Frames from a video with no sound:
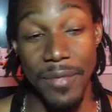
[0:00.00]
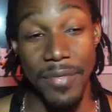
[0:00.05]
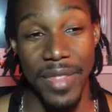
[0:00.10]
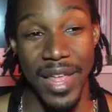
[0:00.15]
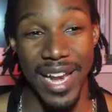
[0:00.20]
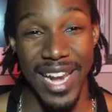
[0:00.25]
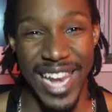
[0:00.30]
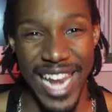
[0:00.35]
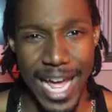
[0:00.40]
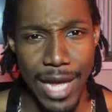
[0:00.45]

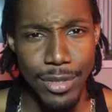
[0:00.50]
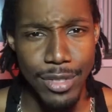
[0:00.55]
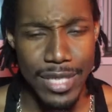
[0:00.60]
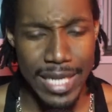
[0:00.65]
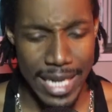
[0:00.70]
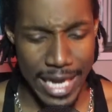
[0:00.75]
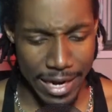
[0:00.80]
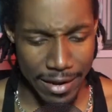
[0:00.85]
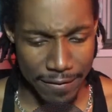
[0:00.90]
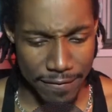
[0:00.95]
that allows you to
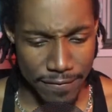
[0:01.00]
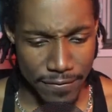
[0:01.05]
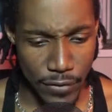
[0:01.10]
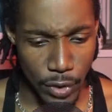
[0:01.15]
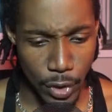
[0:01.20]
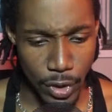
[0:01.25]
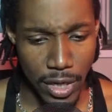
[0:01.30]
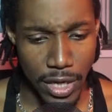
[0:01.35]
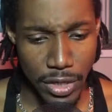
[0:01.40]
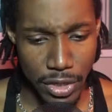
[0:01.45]
get a
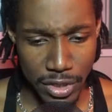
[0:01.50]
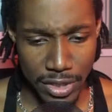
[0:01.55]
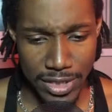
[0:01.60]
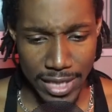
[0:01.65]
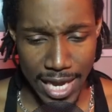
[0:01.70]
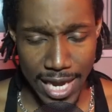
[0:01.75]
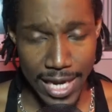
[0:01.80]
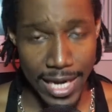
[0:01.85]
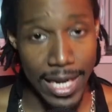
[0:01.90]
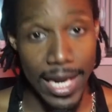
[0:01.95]
full
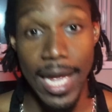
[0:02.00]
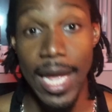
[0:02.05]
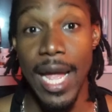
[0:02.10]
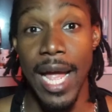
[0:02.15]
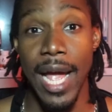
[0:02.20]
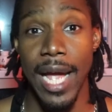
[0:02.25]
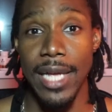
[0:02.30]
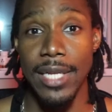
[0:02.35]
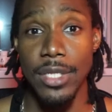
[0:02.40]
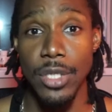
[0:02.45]
understanding
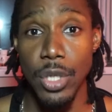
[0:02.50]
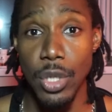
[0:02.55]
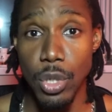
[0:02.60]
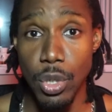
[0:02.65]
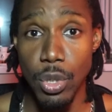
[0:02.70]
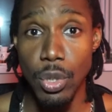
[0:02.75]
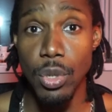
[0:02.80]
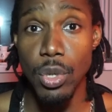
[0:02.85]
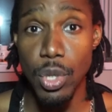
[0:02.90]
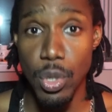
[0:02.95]
as to
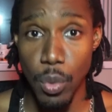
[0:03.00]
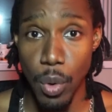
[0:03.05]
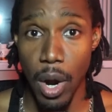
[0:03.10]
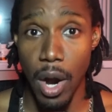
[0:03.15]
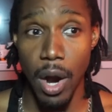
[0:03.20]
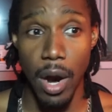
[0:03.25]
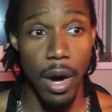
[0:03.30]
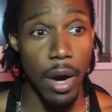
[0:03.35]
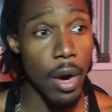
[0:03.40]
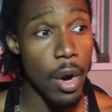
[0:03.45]
who you
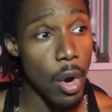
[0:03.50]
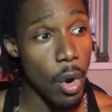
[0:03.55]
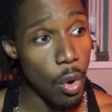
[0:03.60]
are,